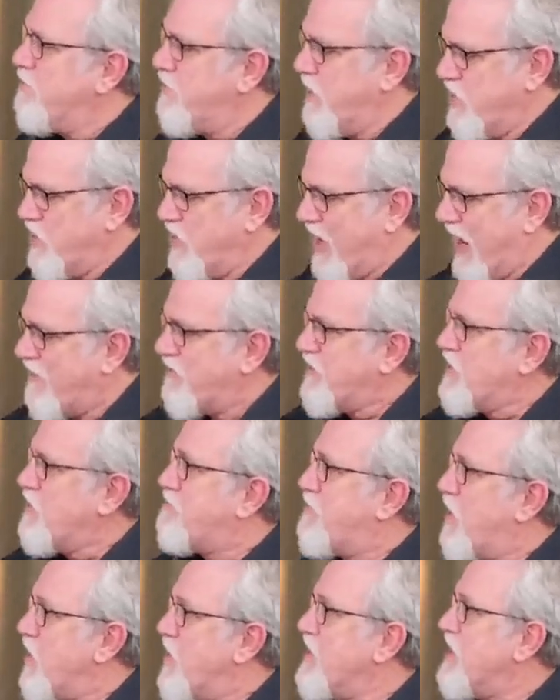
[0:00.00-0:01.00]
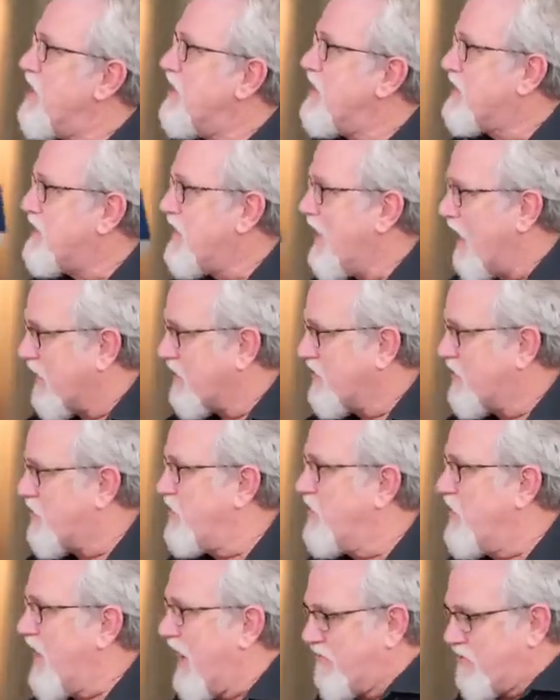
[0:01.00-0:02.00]
You have to burn text.
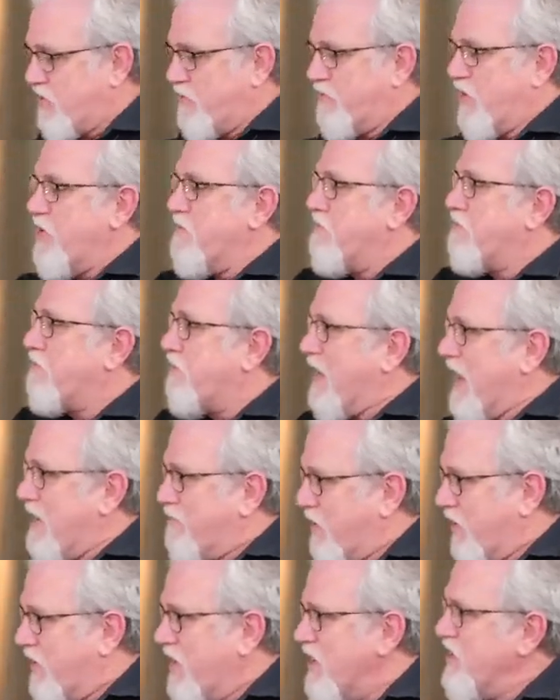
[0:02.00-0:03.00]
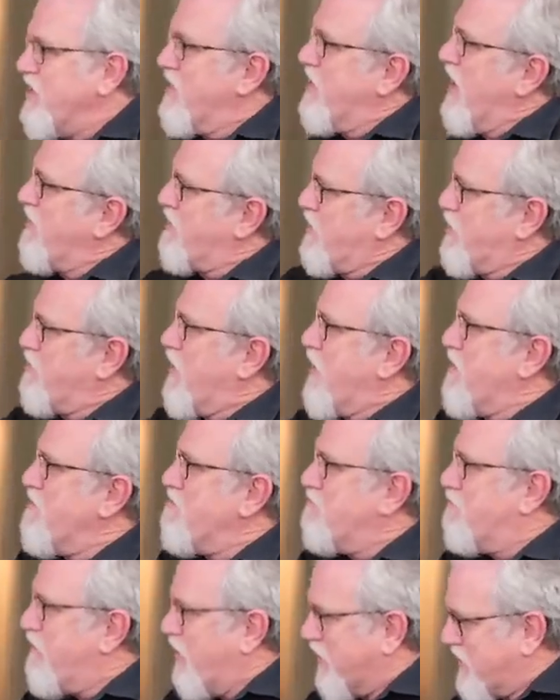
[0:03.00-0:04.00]
You have to burn paper. You have to burn
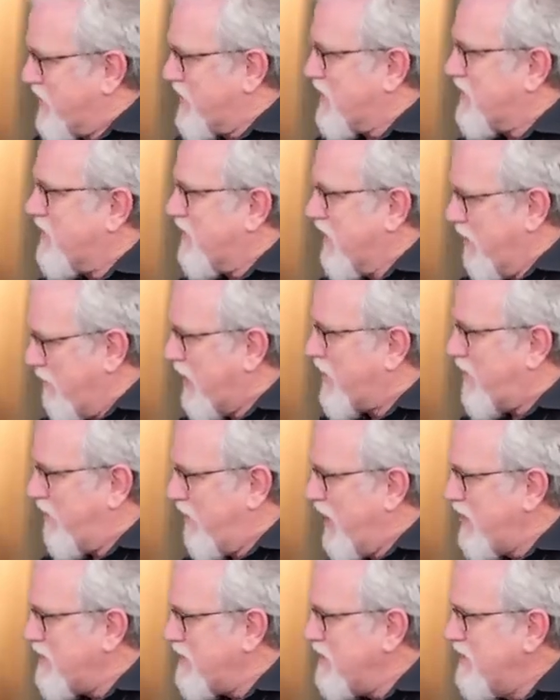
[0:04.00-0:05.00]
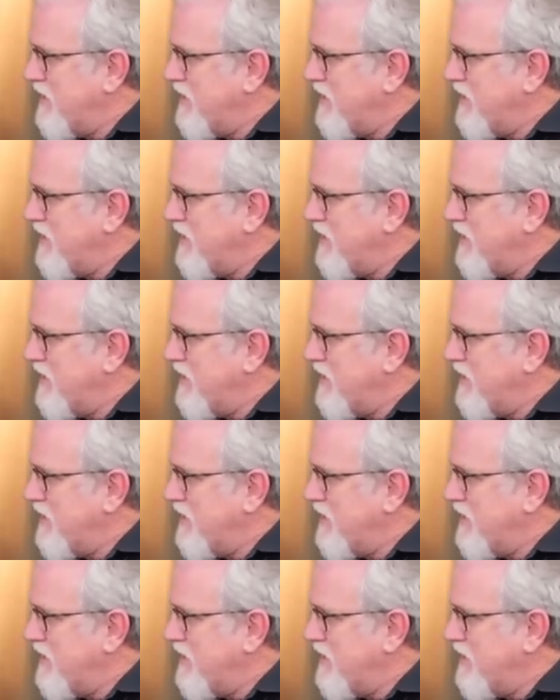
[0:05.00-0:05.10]
books. Am I correct?